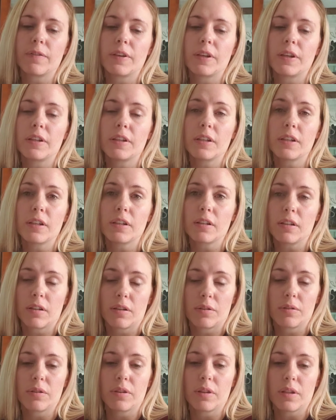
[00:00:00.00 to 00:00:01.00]
feed and
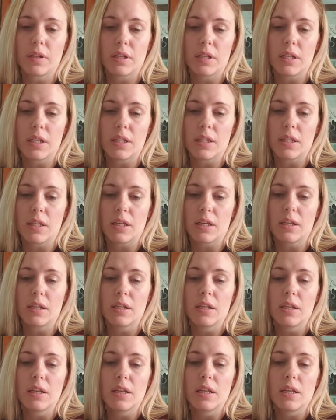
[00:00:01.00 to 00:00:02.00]
clothe the needy,
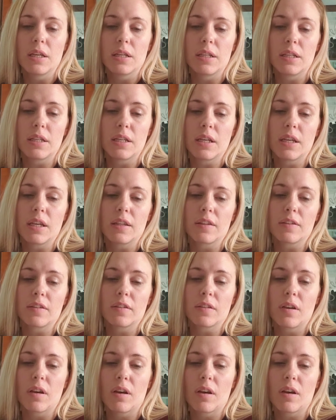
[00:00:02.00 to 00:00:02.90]
and